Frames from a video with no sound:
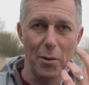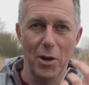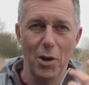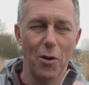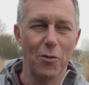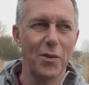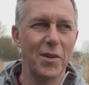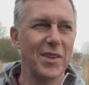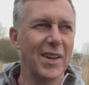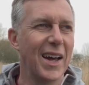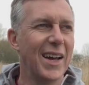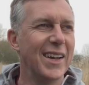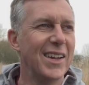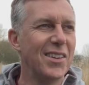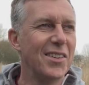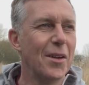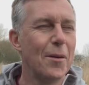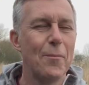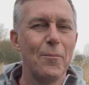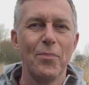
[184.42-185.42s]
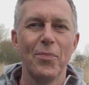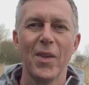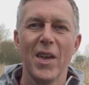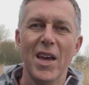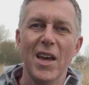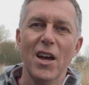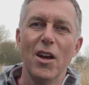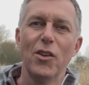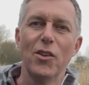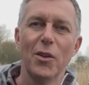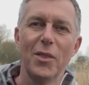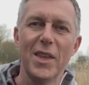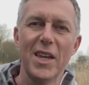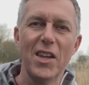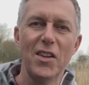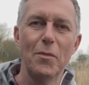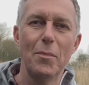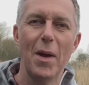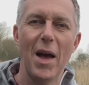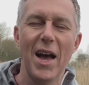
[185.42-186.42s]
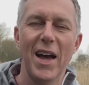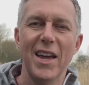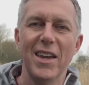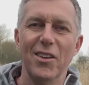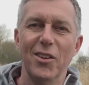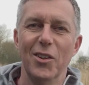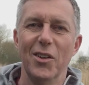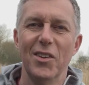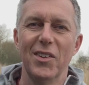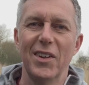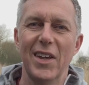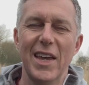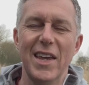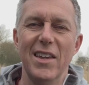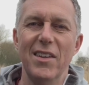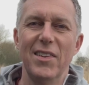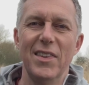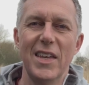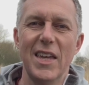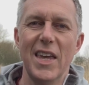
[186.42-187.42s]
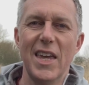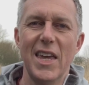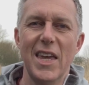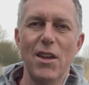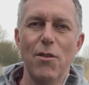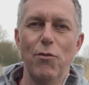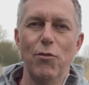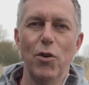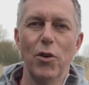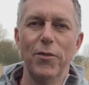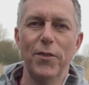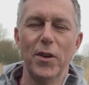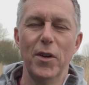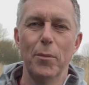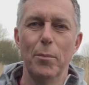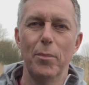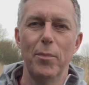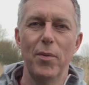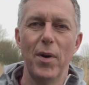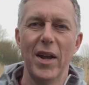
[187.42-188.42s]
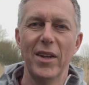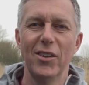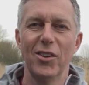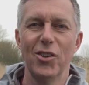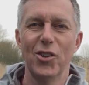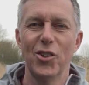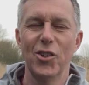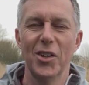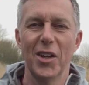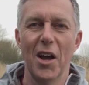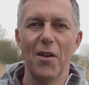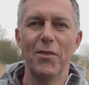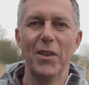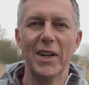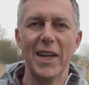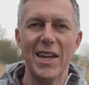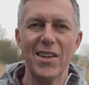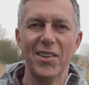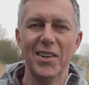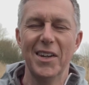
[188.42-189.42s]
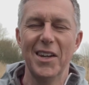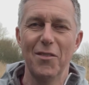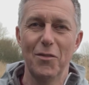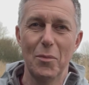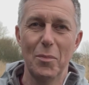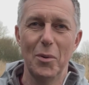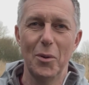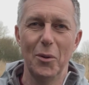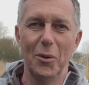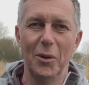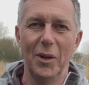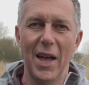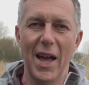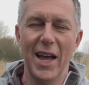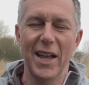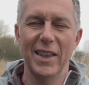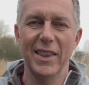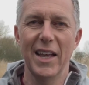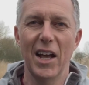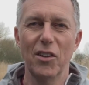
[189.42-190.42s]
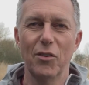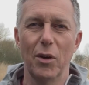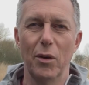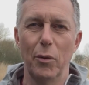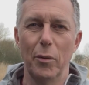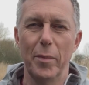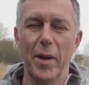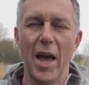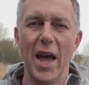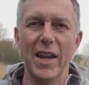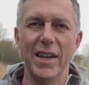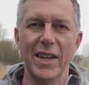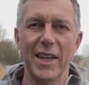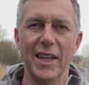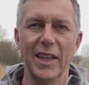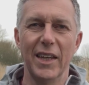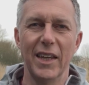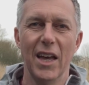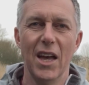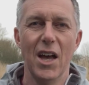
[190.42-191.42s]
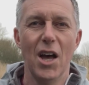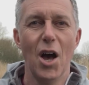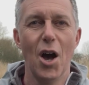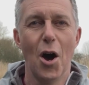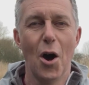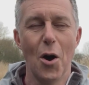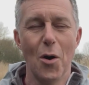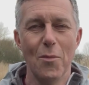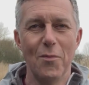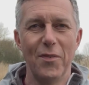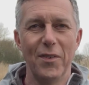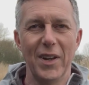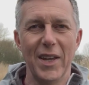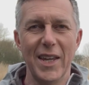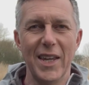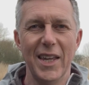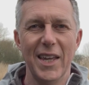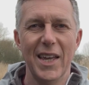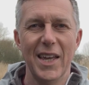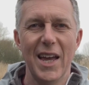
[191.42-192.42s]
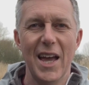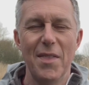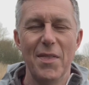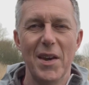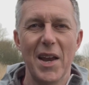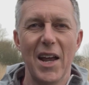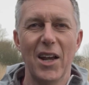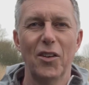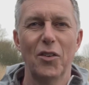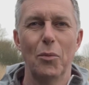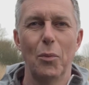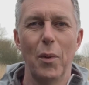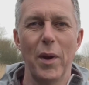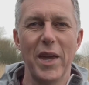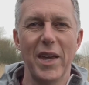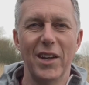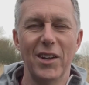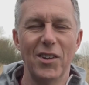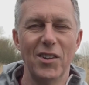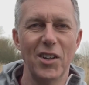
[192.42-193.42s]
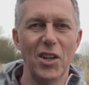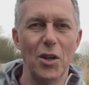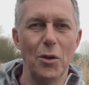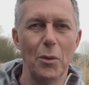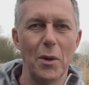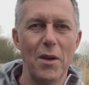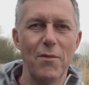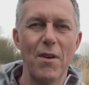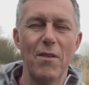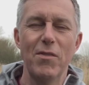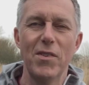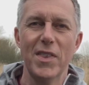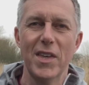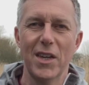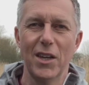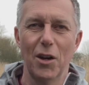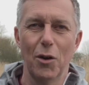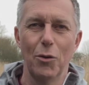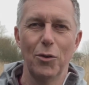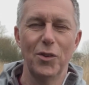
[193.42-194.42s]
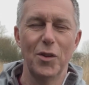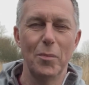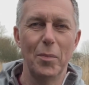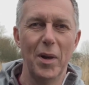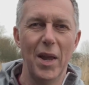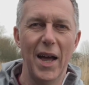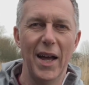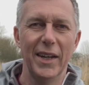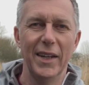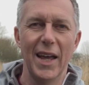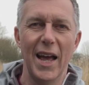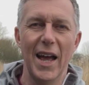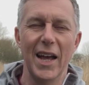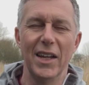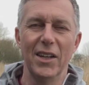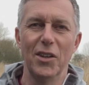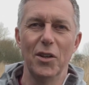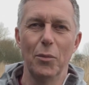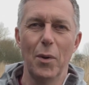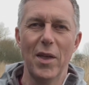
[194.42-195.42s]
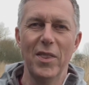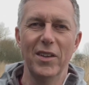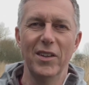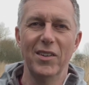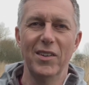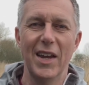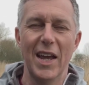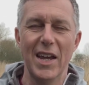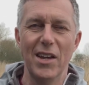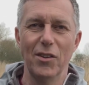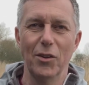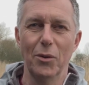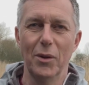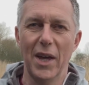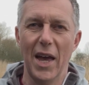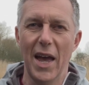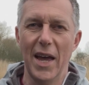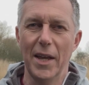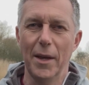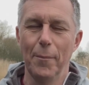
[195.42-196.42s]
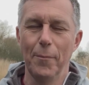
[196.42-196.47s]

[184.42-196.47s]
over his eyes. So this behind us is the Rufford branch of the Leeds and Liverpool, and that's where we'll be heading hopefully in the next week or 2, if everything goes to plan and the weather stays okay.